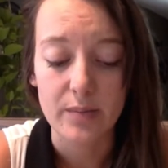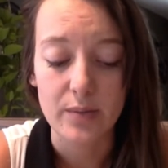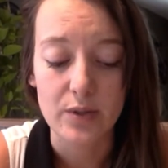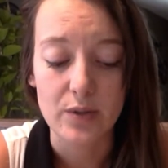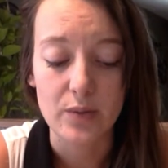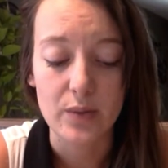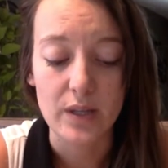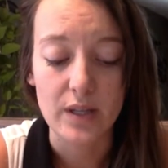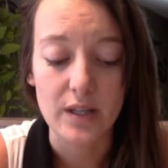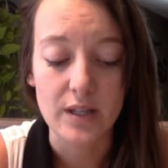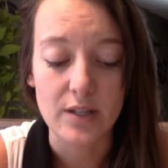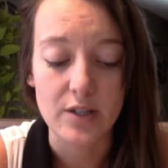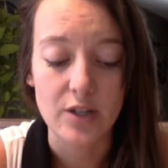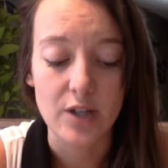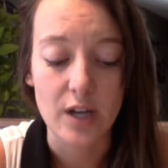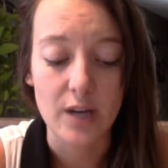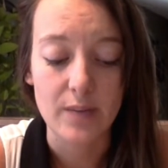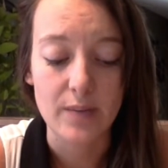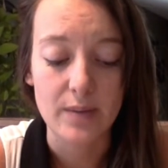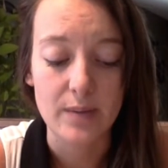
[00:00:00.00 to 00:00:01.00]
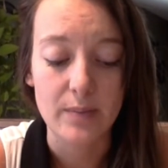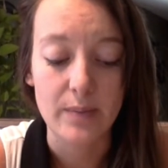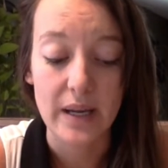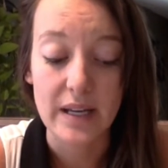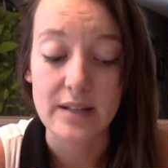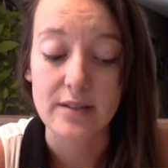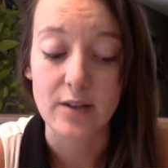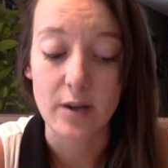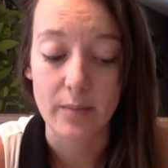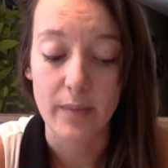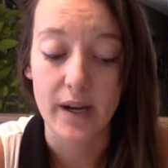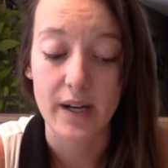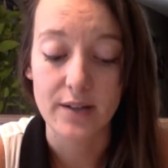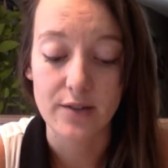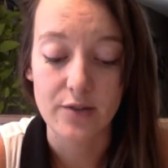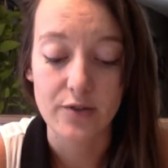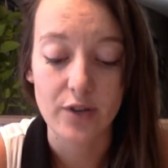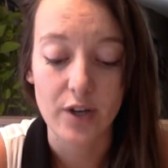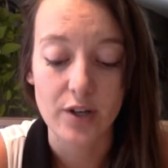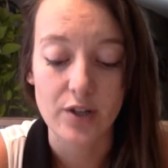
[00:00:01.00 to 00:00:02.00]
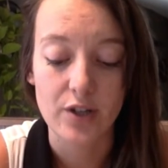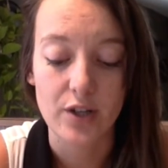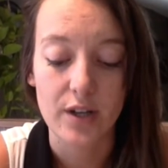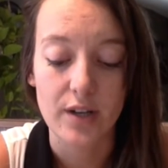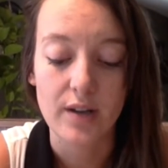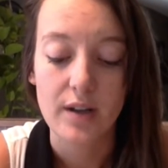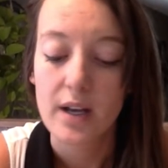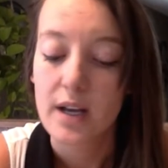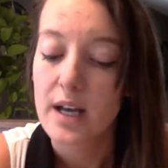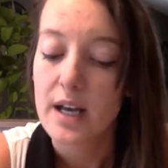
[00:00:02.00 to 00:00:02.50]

between these shapes based on my instruction,